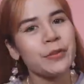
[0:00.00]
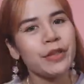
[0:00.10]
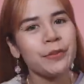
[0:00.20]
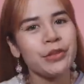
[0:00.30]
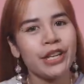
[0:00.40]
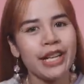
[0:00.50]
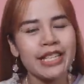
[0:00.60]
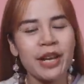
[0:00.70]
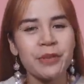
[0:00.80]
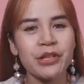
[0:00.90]
Welcome to
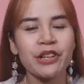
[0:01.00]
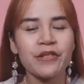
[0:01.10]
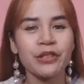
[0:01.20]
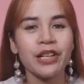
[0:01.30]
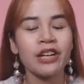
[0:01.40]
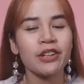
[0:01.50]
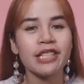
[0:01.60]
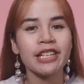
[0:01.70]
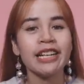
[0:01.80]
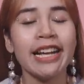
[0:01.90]
today's episode of Zula
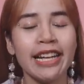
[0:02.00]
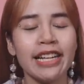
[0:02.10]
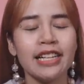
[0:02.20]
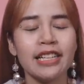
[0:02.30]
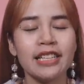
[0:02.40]
Altered, and